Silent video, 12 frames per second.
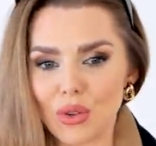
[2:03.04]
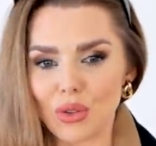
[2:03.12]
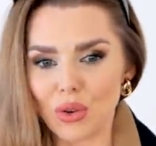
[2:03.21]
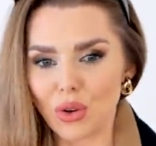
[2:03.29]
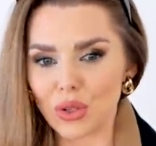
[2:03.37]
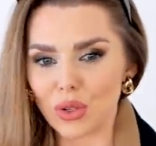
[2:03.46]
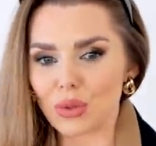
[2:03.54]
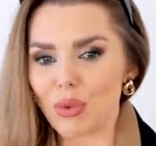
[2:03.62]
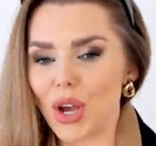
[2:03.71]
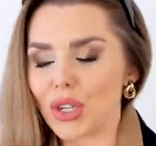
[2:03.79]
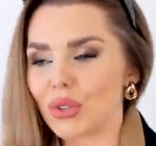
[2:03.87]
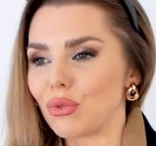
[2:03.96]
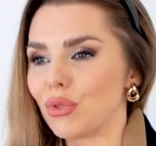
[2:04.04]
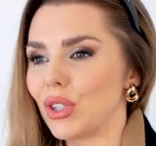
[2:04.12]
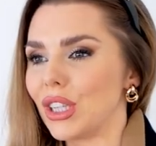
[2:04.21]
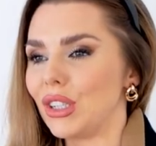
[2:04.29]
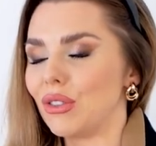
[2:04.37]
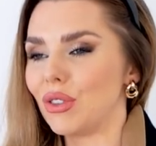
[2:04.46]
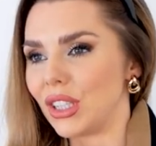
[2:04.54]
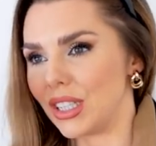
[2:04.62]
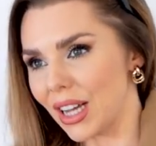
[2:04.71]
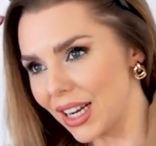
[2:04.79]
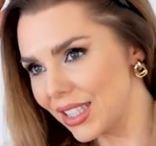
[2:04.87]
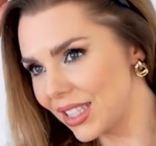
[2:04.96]
I thought the colors worked really, really
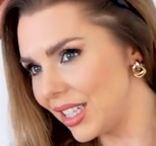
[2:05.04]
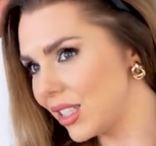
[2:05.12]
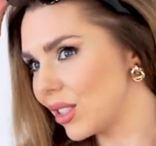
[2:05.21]
nicely.